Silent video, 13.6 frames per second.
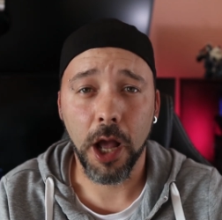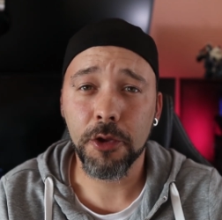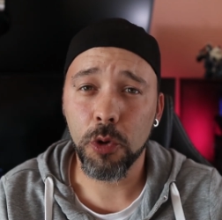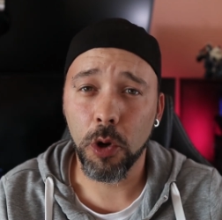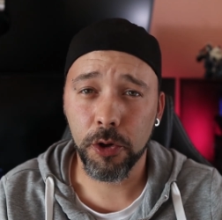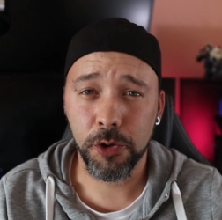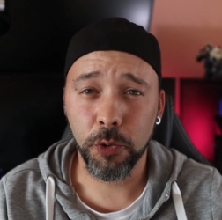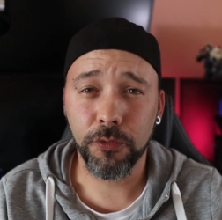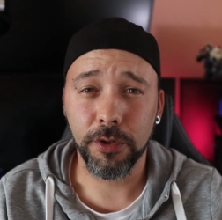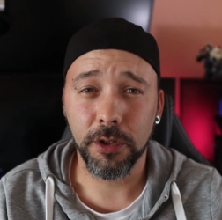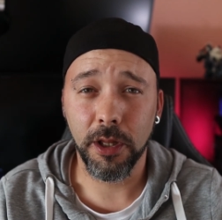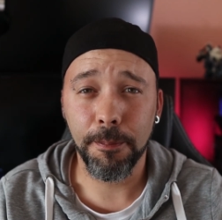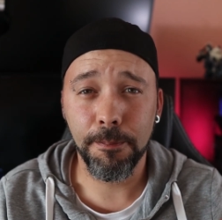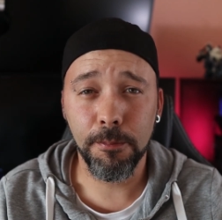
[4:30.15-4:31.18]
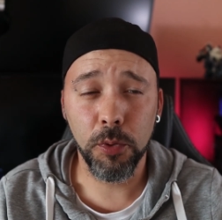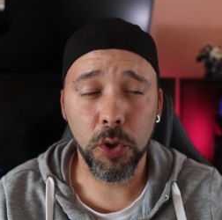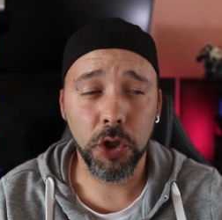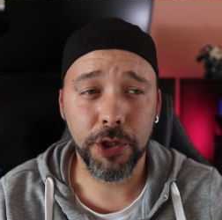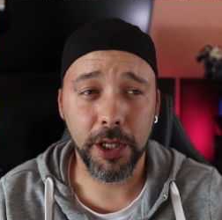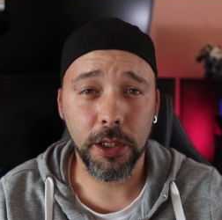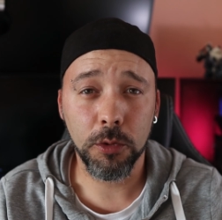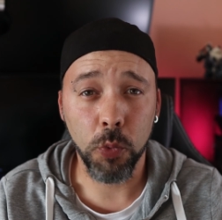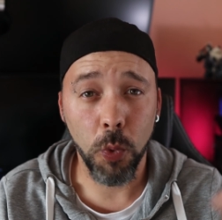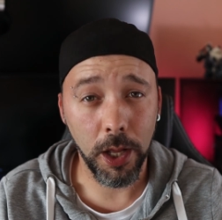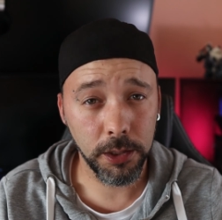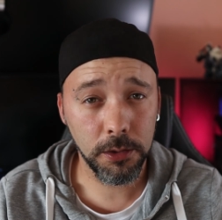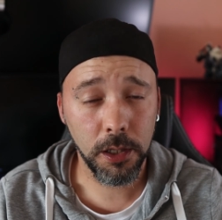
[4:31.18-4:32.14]
and you're using the built-in
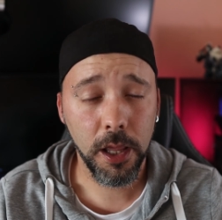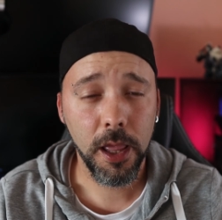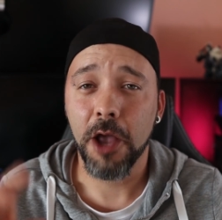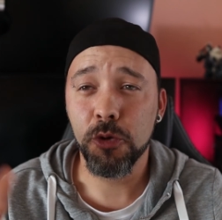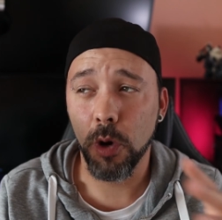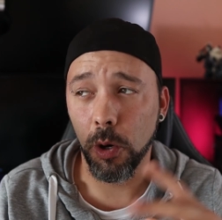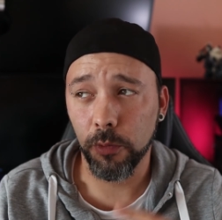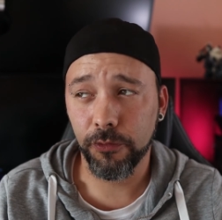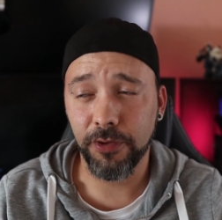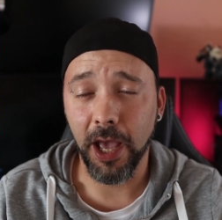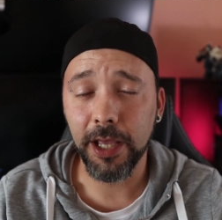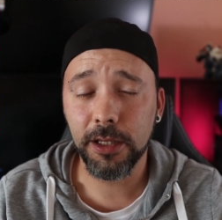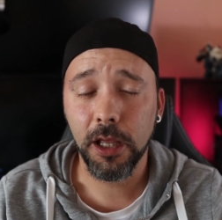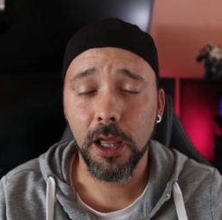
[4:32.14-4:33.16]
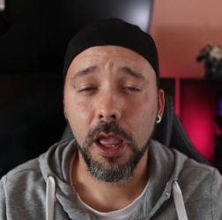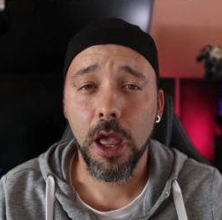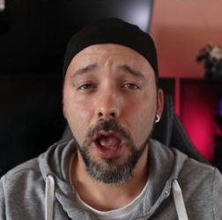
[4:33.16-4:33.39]
one and you're outside,